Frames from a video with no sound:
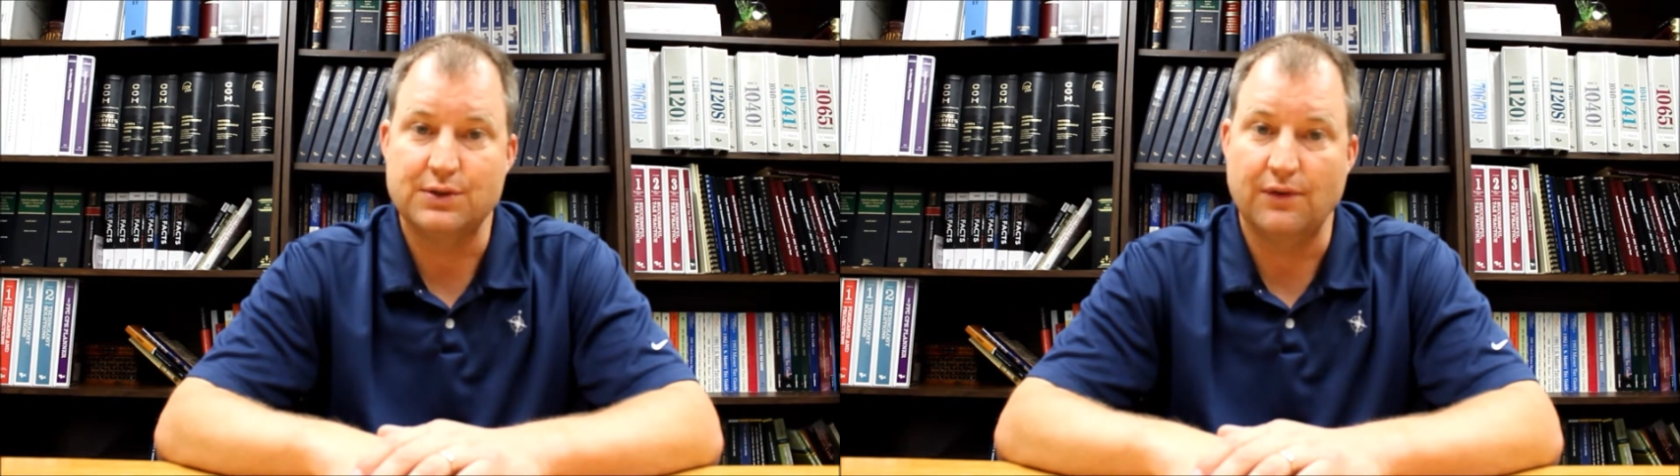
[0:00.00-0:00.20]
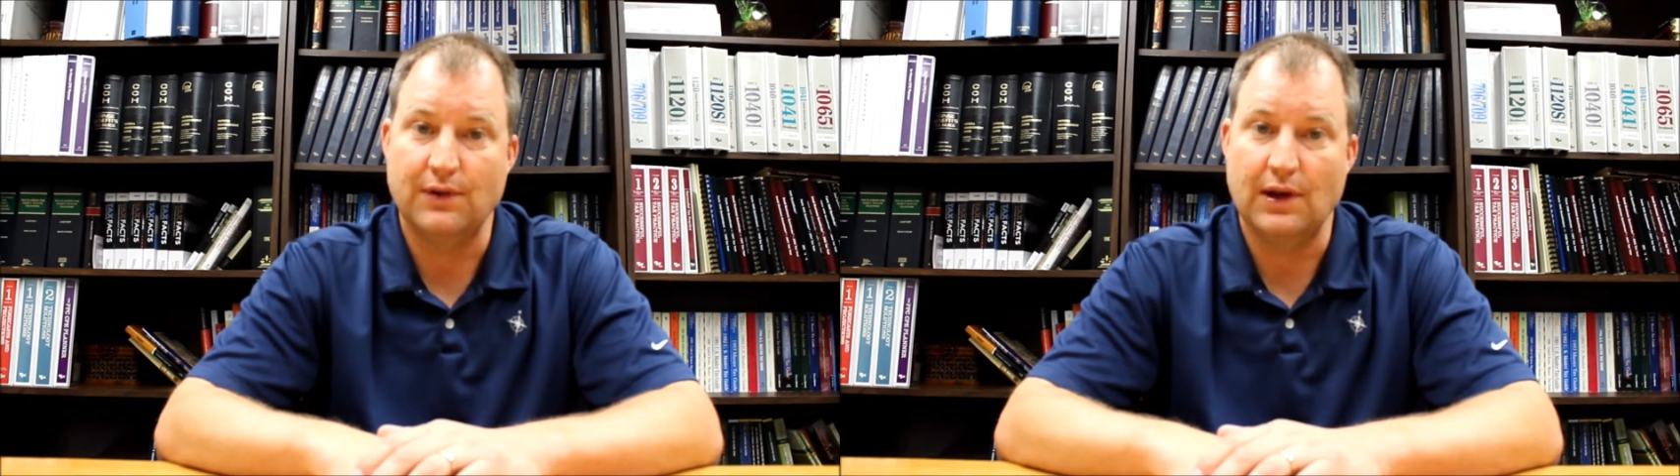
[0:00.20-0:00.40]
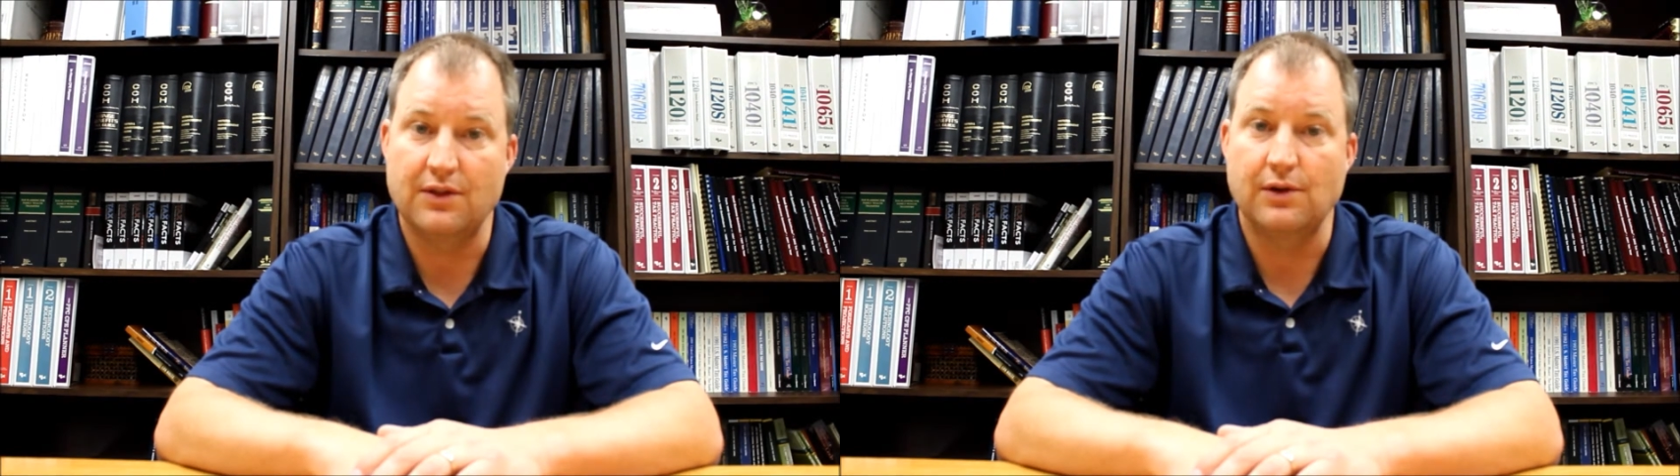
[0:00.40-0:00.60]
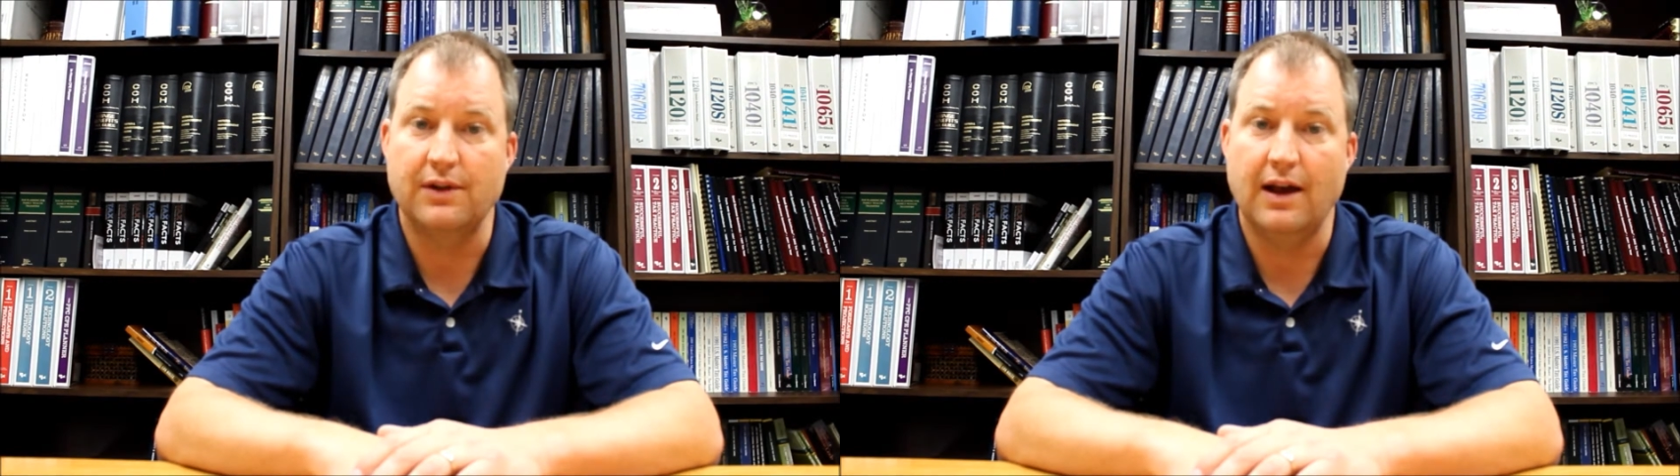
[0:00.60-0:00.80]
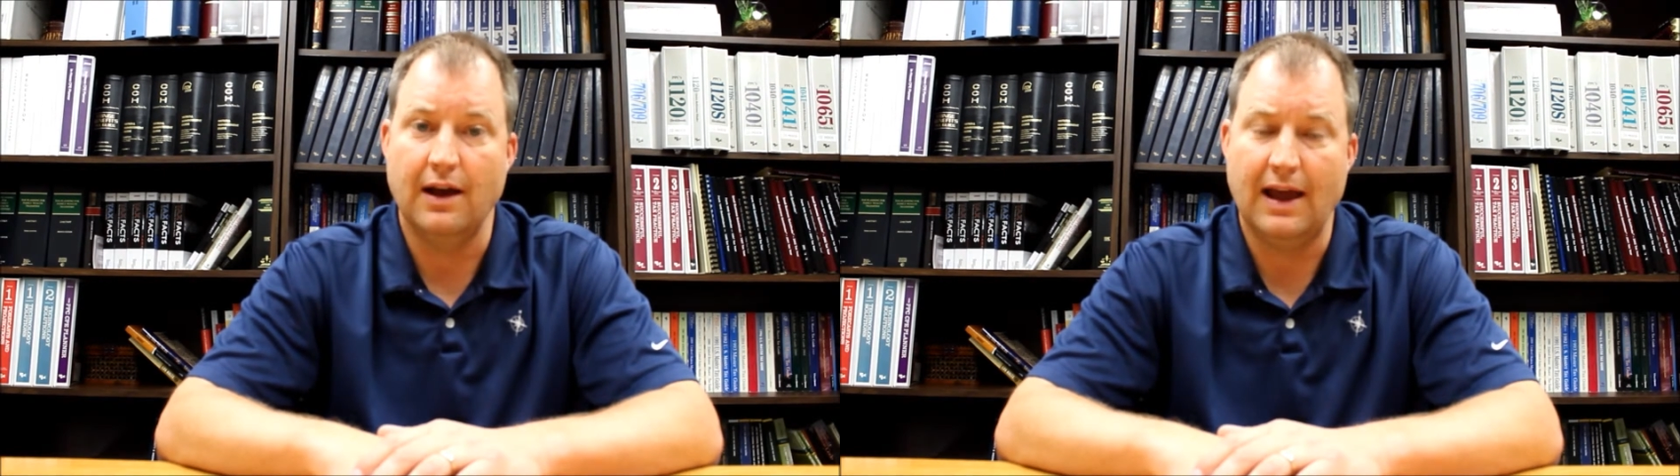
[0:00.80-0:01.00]
So if you
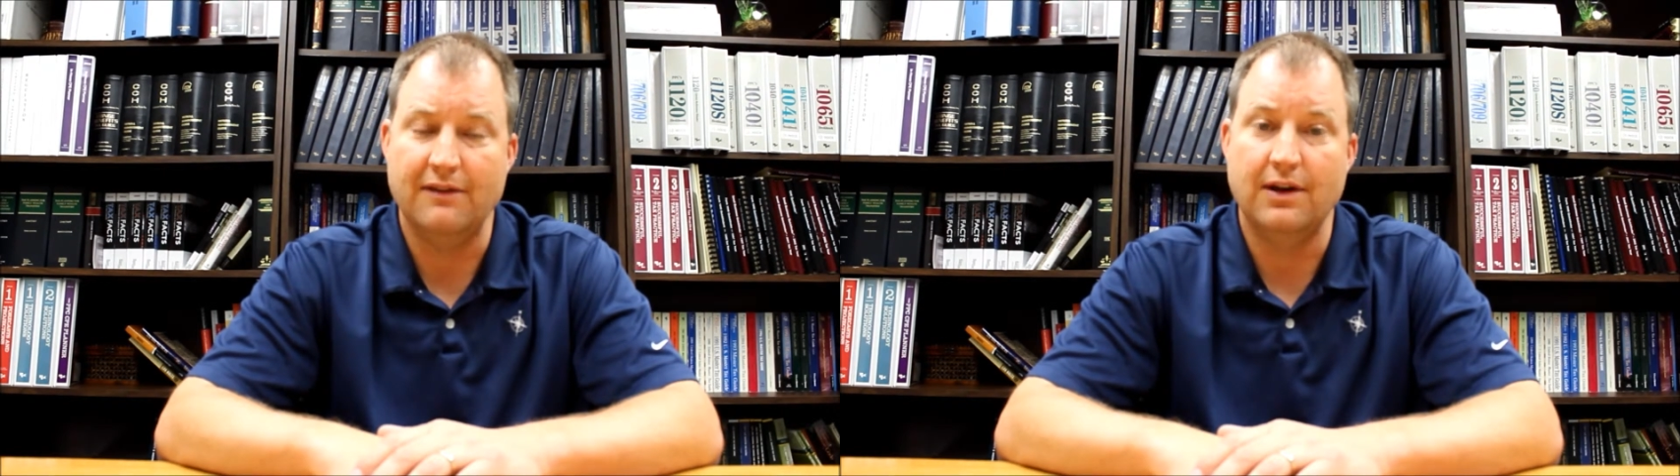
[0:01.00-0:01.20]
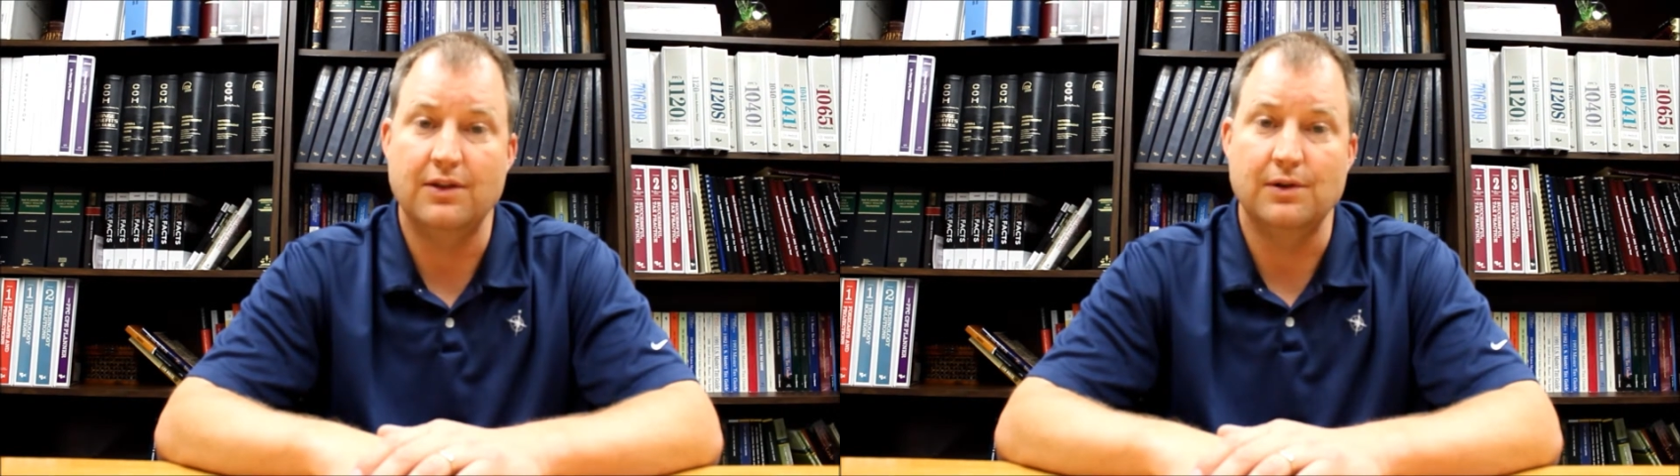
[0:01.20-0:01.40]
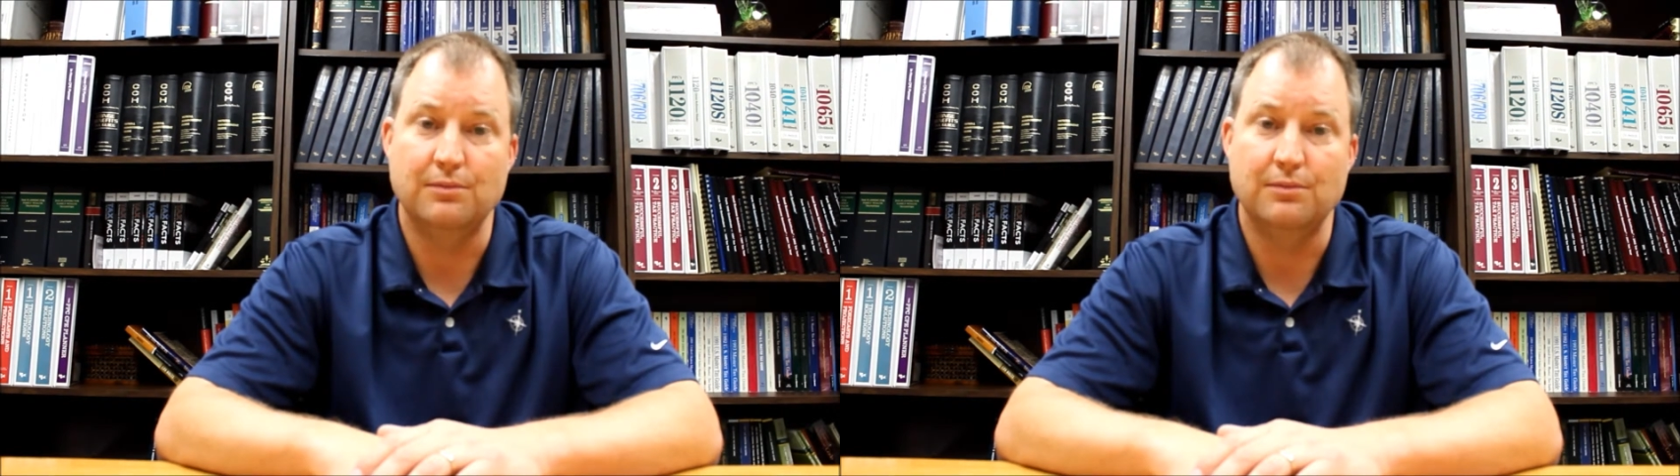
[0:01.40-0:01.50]
other have other